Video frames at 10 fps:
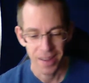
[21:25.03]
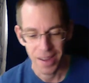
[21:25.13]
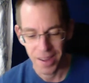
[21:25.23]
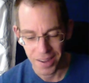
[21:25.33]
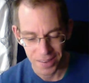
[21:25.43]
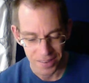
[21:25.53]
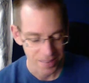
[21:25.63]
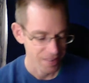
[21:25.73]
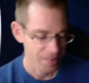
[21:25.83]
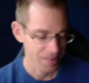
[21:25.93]
Uh,
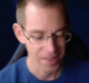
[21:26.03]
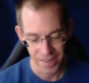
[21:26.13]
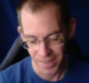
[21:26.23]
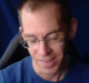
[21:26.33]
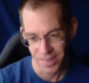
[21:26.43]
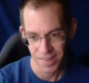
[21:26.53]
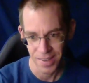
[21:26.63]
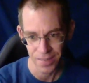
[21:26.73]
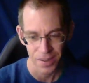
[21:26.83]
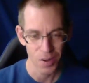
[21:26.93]
it's
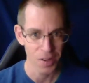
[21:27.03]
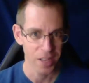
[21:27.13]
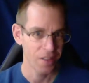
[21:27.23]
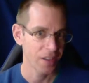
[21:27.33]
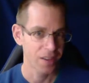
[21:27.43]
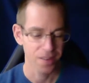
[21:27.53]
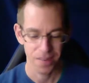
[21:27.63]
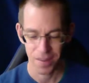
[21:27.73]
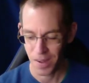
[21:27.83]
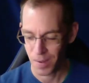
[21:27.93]
difficult in the
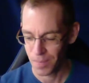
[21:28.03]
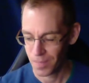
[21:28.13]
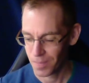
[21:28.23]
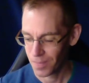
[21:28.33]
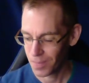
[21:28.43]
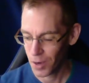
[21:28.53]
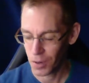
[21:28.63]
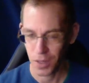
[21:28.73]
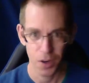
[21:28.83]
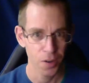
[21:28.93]
um,
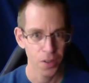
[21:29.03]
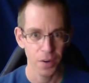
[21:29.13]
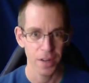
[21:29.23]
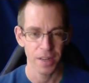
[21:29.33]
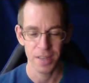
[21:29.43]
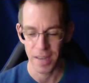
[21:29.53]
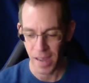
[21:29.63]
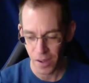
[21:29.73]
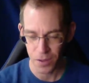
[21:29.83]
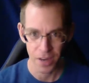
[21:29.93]
earlier theory to say
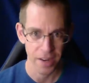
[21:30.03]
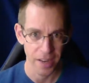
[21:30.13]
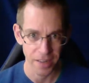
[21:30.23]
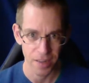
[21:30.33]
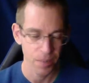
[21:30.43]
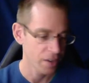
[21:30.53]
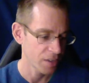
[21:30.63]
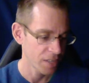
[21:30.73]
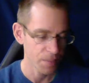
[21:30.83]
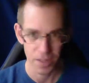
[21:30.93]
how they're connected, but there's
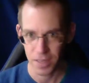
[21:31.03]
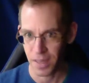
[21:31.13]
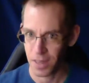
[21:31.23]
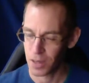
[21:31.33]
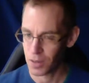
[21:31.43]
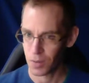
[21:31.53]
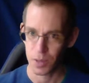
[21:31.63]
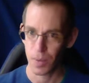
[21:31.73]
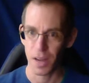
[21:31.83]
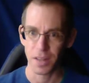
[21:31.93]
stimulus and then there's
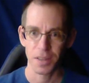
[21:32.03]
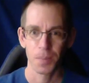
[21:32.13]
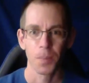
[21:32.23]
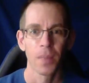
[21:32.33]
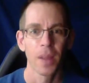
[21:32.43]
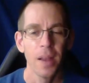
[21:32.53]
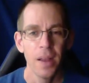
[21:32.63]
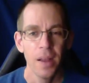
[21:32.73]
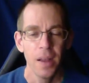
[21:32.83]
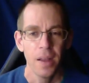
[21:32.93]
response.
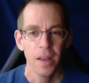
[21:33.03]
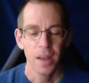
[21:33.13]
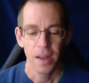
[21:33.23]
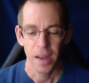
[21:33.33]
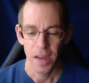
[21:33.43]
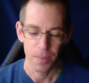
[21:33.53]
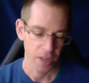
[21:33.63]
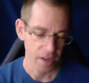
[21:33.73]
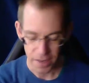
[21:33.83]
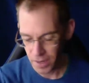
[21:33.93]
Um,
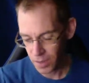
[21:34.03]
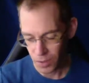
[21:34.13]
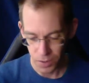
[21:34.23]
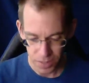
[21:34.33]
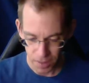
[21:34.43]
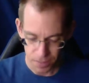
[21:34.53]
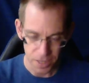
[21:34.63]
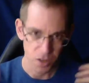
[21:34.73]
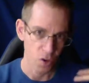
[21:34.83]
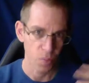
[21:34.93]
connected through some
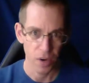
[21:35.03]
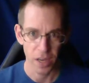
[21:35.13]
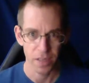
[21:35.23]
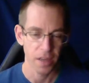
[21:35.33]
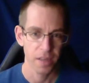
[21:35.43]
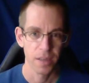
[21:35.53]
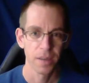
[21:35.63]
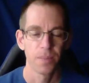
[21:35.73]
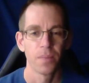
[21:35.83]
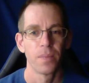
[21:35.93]
central process
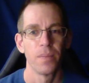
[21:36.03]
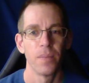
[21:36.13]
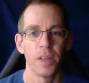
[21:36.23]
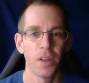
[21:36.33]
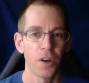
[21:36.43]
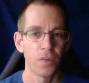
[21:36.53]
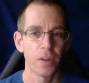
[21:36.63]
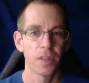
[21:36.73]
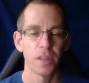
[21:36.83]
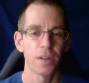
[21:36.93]
in the
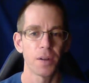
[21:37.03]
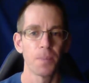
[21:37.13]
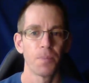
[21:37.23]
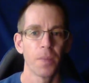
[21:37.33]
nervous system.